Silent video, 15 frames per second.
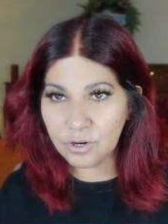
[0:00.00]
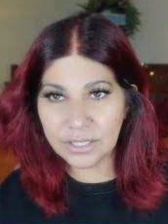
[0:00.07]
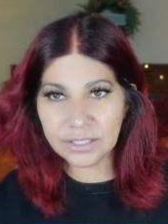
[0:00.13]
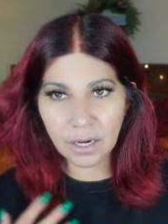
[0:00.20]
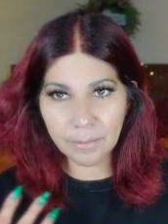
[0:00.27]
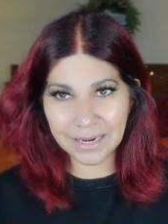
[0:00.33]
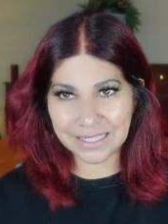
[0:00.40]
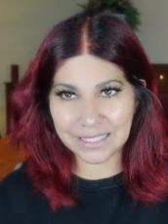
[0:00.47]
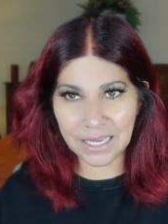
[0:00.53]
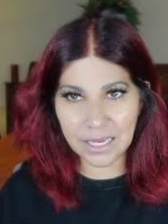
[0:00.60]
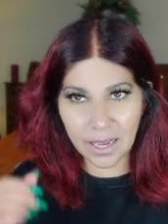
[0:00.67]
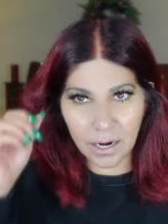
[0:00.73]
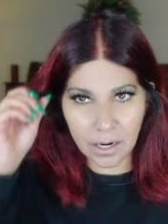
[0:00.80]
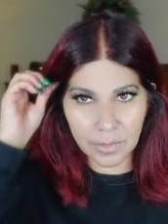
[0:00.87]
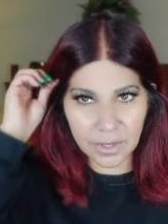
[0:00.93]
already done my
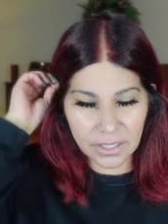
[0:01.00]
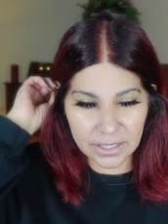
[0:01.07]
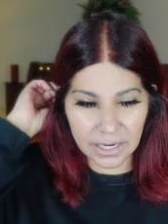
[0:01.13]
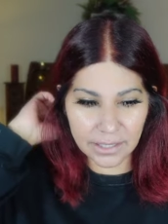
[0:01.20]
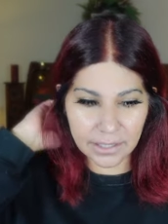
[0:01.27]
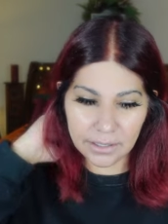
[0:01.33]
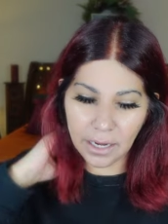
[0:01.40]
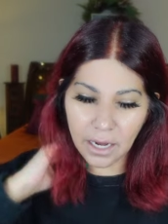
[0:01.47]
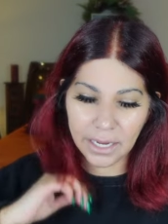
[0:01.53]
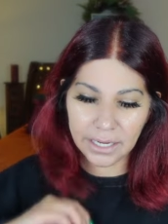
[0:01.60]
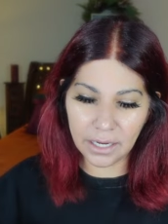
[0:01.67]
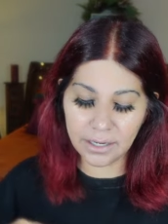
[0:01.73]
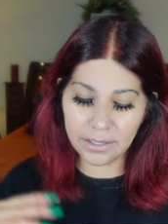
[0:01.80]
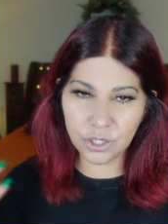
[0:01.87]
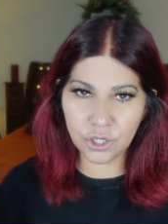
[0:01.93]
skincare because I got, I
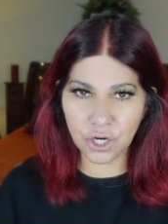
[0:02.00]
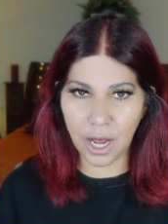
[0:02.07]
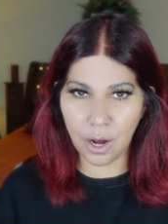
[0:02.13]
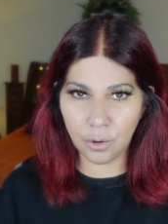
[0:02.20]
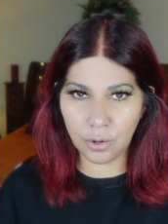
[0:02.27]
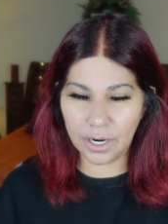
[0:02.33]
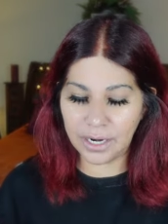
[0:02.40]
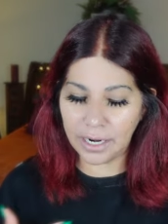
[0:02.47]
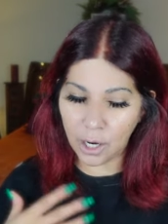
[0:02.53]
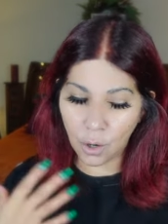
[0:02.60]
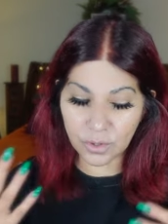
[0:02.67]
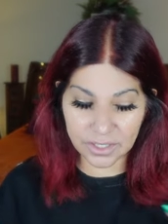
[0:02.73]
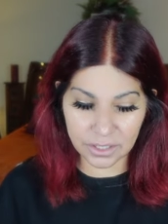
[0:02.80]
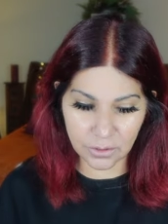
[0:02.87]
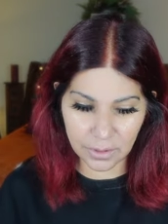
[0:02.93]
got out of the shower and I
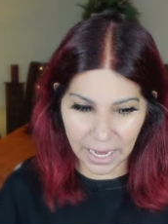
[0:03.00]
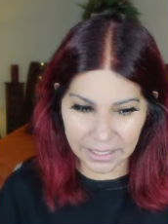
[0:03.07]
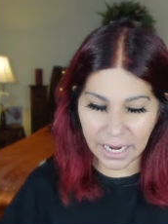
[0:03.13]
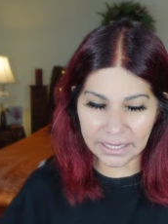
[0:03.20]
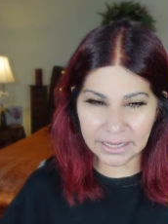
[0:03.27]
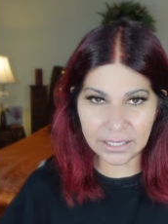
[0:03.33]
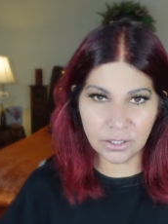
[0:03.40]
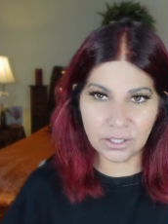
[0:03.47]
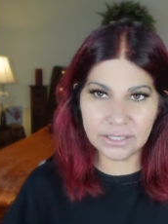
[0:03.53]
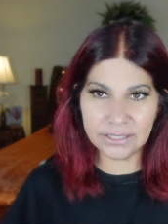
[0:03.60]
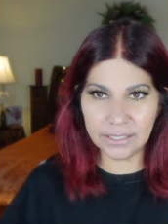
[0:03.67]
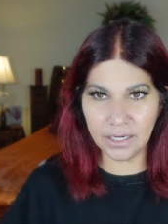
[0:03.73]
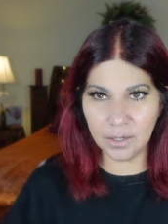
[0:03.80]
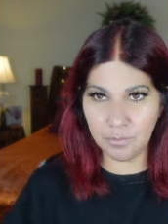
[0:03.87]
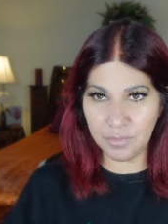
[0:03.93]
always do that. I literally
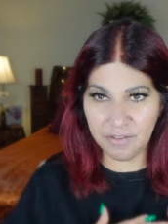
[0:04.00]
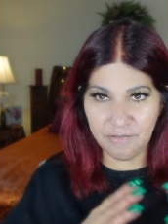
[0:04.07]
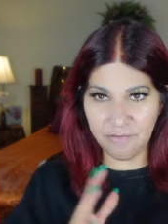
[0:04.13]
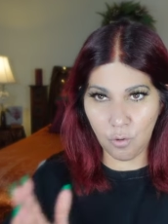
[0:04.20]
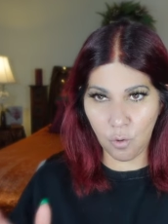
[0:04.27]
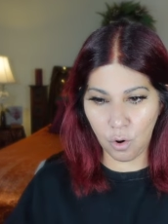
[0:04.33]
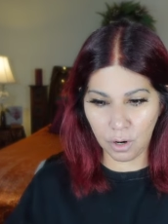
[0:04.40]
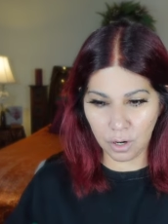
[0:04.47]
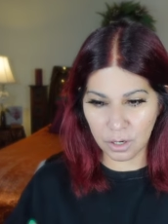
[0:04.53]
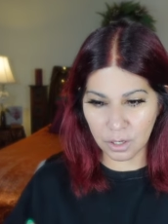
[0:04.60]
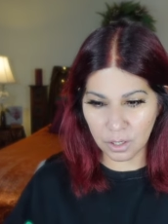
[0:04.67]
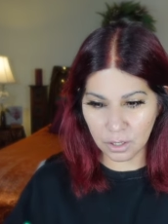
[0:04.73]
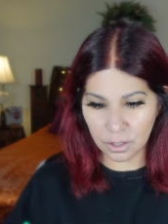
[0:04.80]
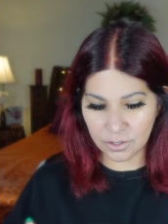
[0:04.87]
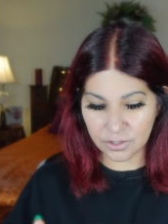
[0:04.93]
did it before
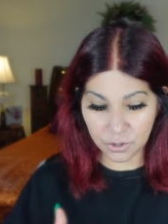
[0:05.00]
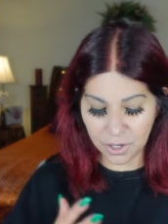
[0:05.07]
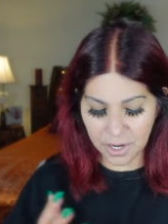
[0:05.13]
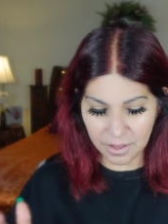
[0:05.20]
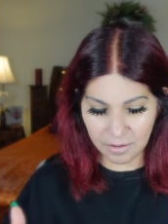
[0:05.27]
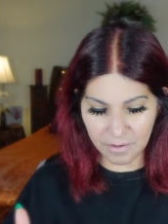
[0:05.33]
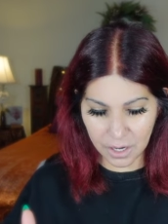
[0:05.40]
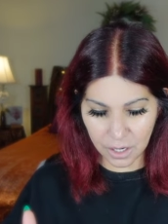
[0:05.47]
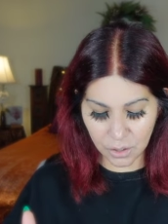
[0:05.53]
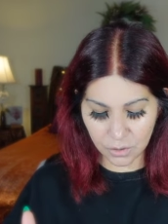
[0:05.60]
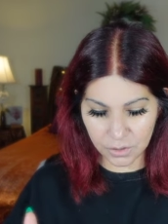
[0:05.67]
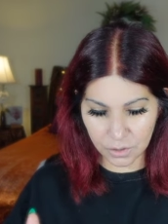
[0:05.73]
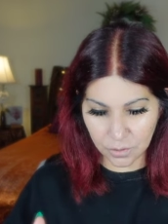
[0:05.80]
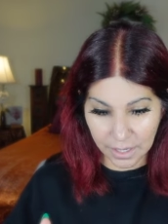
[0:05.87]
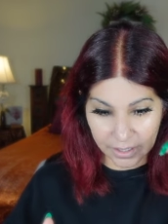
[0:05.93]
starting the video
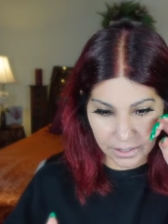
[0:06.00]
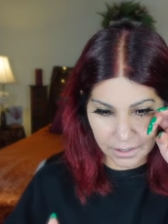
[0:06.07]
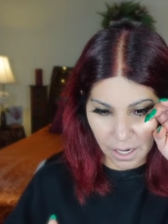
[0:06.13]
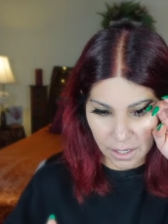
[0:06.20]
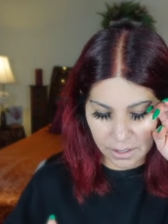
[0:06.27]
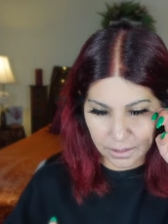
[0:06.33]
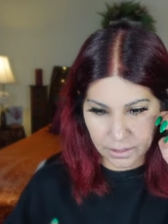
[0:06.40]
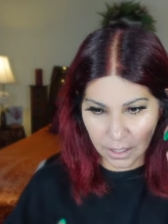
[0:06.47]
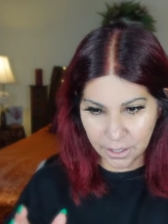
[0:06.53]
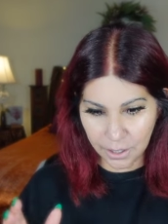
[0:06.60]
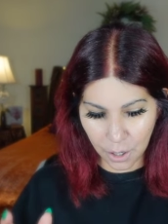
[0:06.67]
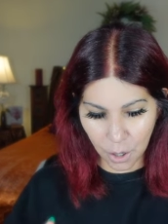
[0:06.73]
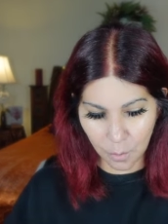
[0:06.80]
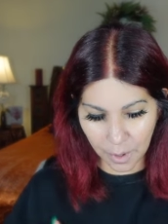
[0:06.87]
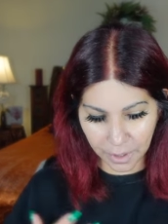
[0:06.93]
so that sucks I
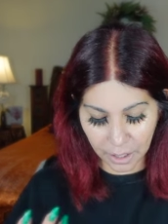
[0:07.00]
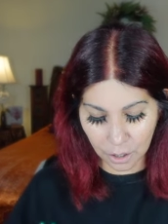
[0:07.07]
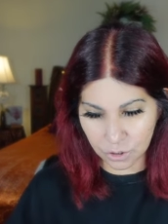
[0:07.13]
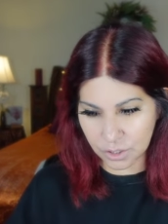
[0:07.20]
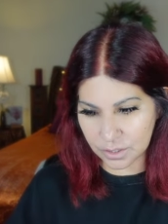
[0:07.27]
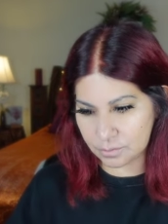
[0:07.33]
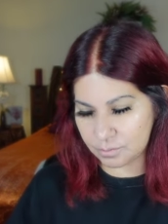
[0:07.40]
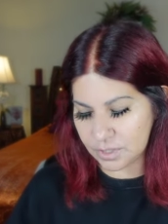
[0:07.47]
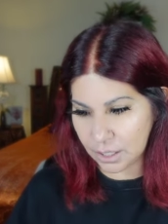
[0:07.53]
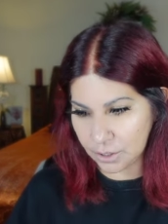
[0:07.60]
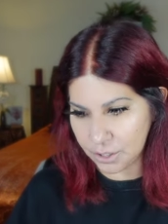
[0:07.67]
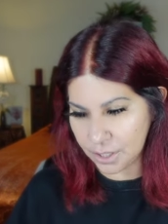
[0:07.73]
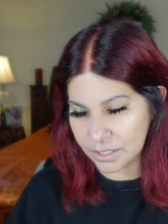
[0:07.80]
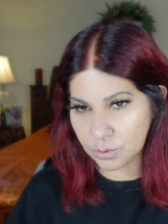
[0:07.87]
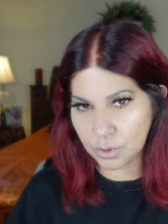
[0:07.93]
know but I'll just tell
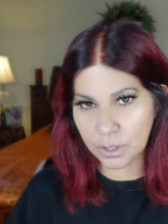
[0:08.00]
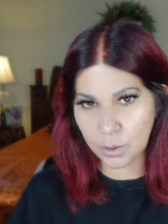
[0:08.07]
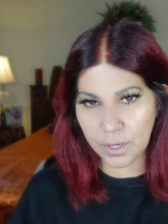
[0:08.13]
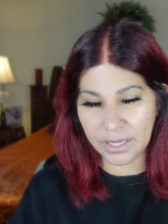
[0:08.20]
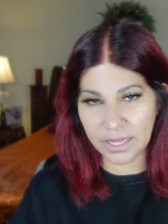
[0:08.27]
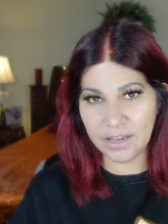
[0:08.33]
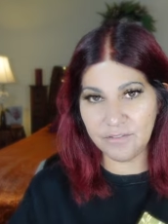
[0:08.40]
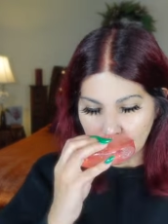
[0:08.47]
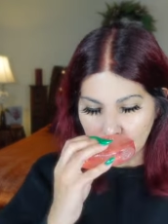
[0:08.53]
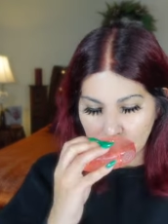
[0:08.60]
you guys really quickly